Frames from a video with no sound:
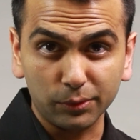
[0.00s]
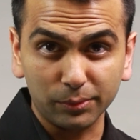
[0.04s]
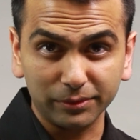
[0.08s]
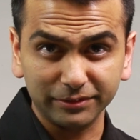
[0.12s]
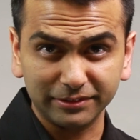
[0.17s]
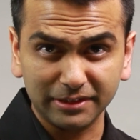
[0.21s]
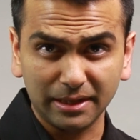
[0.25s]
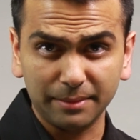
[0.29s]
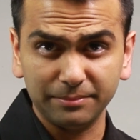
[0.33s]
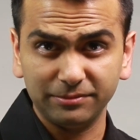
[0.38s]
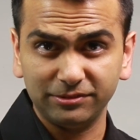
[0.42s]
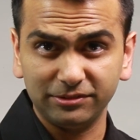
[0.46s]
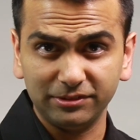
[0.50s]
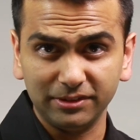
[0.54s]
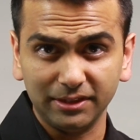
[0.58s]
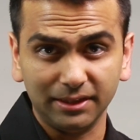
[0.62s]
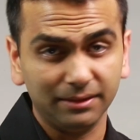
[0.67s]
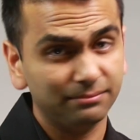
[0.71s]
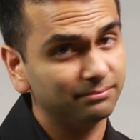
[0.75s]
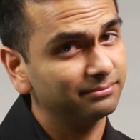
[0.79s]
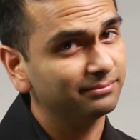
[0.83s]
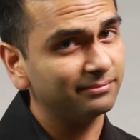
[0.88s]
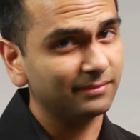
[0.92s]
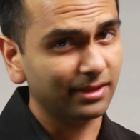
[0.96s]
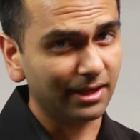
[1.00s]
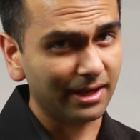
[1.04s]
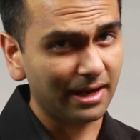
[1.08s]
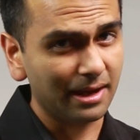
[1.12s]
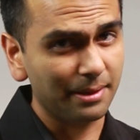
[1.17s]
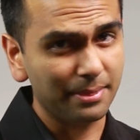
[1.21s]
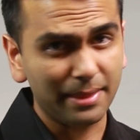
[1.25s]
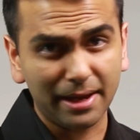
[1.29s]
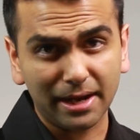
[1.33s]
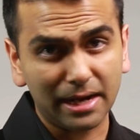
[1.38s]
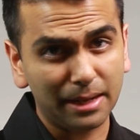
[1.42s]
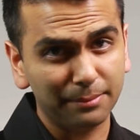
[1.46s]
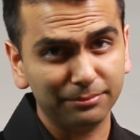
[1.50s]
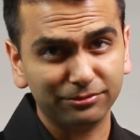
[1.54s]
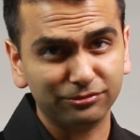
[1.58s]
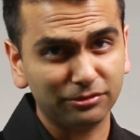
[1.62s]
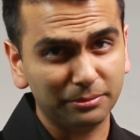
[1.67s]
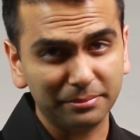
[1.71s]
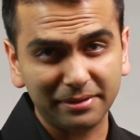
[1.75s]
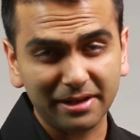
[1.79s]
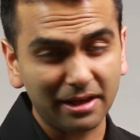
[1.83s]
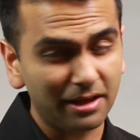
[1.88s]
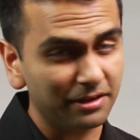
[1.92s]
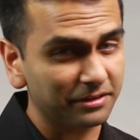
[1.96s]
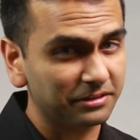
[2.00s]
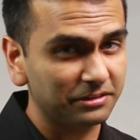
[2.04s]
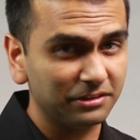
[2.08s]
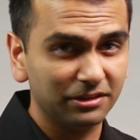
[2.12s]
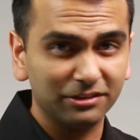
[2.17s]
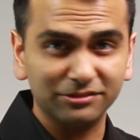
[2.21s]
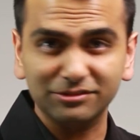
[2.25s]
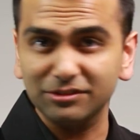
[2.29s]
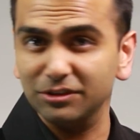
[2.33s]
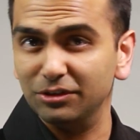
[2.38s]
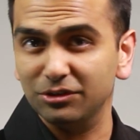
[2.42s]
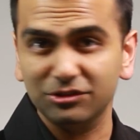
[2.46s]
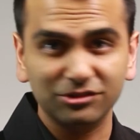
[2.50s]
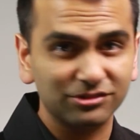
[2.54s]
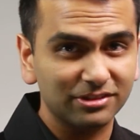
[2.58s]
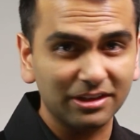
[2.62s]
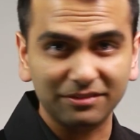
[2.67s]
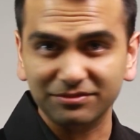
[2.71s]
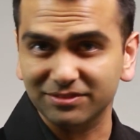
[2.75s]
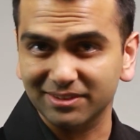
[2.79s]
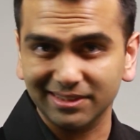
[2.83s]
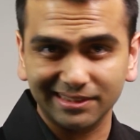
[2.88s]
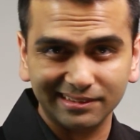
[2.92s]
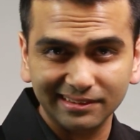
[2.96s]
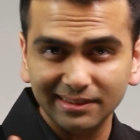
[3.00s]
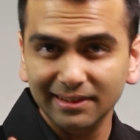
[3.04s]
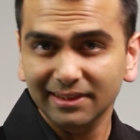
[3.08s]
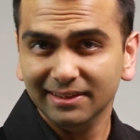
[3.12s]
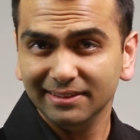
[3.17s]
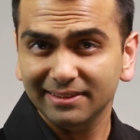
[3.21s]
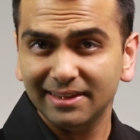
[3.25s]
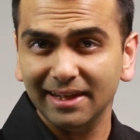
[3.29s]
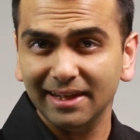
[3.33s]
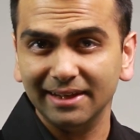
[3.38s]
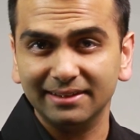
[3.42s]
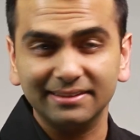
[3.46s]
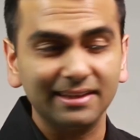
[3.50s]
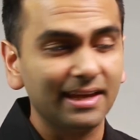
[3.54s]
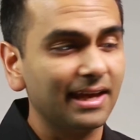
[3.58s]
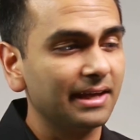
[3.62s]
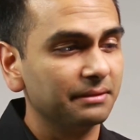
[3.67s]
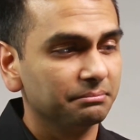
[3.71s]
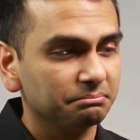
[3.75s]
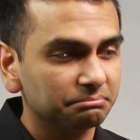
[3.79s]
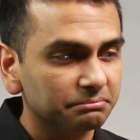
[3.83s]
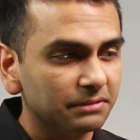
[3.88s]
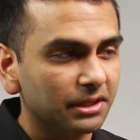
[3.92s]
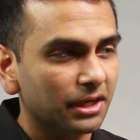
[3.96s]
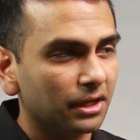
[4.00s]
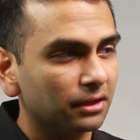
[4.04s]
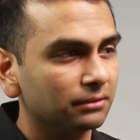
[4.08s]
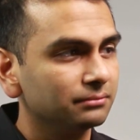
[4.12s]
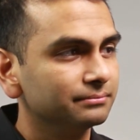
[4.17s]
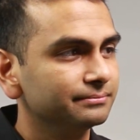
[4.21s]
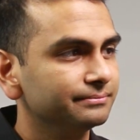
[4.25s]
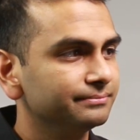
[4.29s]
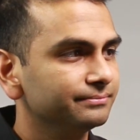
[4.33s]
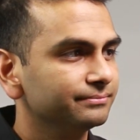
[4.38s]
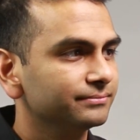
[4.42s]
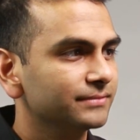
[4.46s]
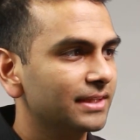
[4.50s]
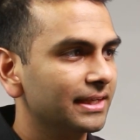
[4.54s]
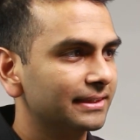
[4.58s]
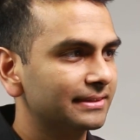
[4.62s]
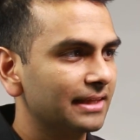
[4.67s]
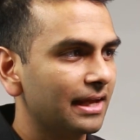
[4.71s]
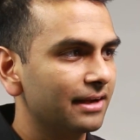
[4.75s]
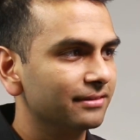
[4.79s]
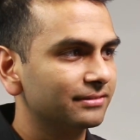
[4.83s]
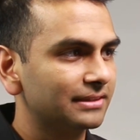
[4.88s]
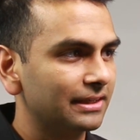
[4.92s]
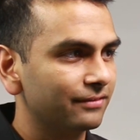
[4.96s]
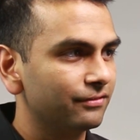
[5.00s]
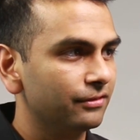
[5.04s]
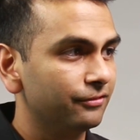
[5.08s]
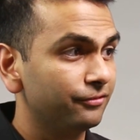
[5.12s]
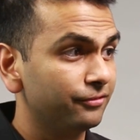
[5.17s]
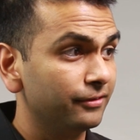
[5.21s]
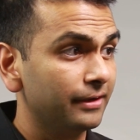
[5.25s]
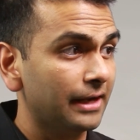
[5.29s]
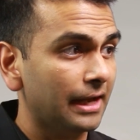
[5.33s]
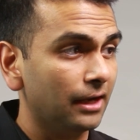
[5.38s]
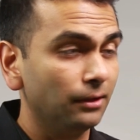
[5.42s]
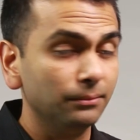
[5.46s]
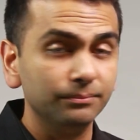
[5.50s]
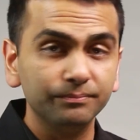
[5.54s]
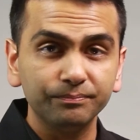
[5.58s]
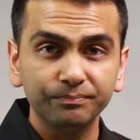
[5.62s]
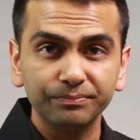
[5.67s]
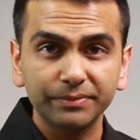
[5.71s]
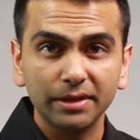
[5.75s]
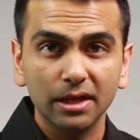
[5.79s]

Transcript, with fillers: equals M C. Again, that comes from calculus, so you just have to take that, you know, take that as given for now.